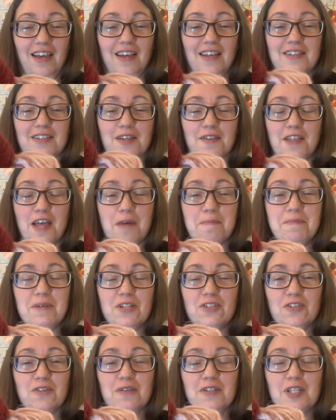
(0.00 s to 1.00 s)
So that
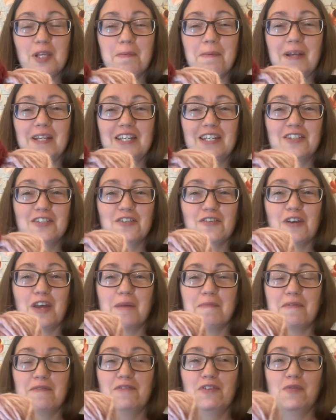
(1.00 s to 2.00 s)
picture is up on
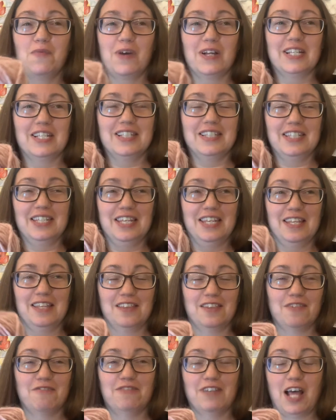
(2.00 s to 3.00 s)
Instagram if you want to see
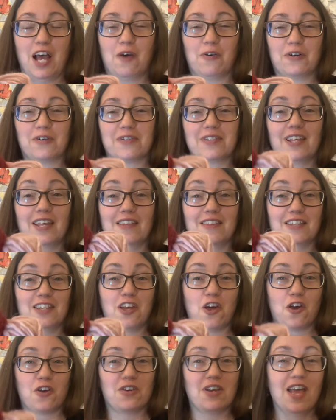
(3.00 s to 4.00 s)
the flowers and the
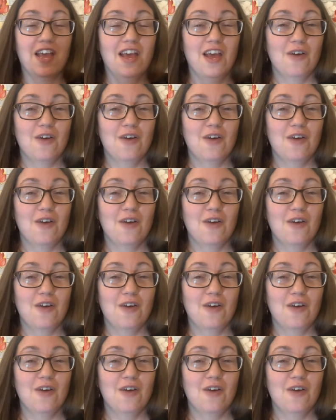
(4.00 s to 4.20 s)
yarn,